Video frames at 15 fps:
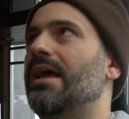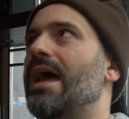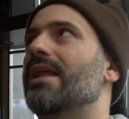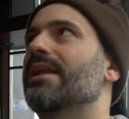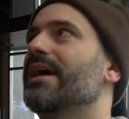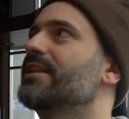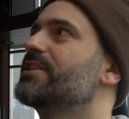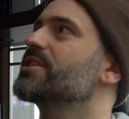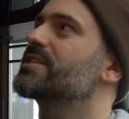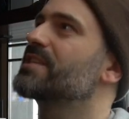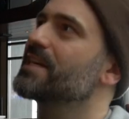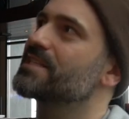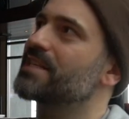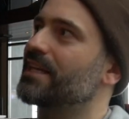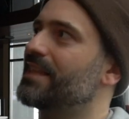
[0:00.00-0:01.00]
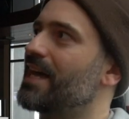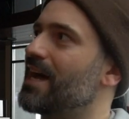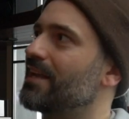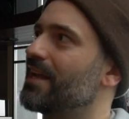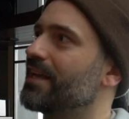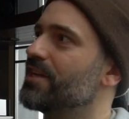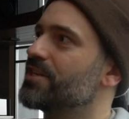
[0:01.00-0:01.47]
And like just things like
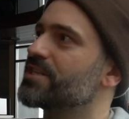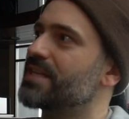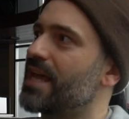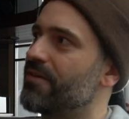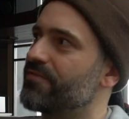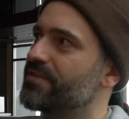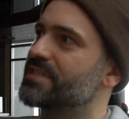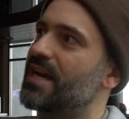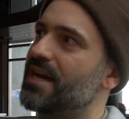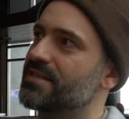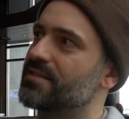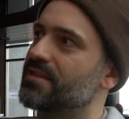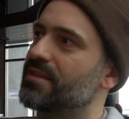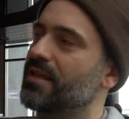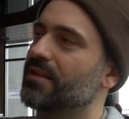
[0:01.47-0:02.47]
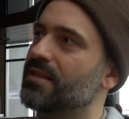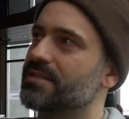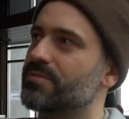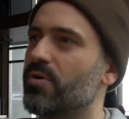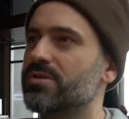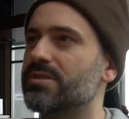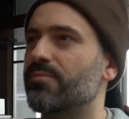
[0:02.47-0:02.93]
that, like you just emphasize the thing
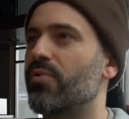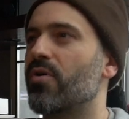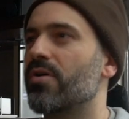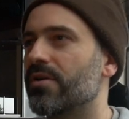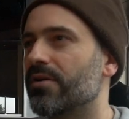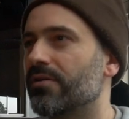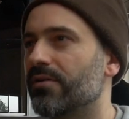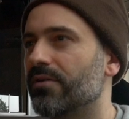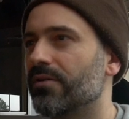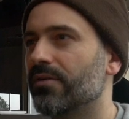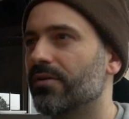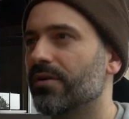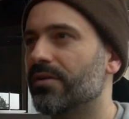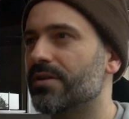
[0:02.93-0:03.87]
that's most important yeah.